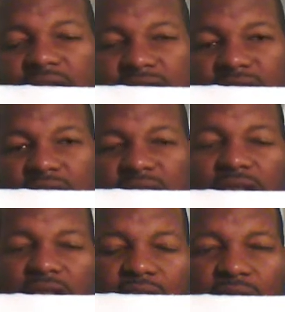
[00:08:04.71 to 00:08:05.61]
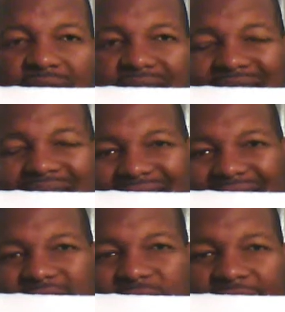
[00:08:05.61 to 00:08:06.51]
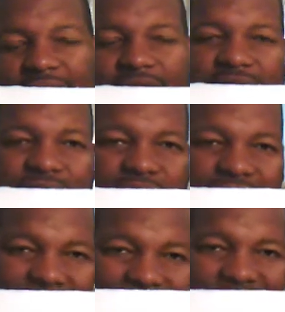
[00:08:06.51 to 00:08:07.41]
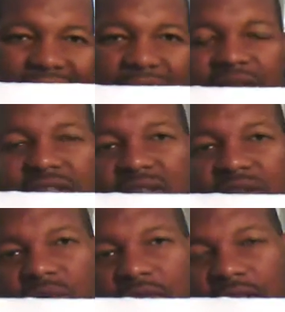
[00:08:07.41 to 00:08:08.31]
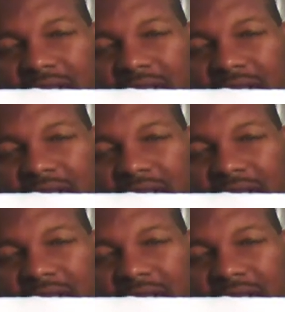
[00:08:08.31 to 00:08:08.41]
So you know that you have 6 times 2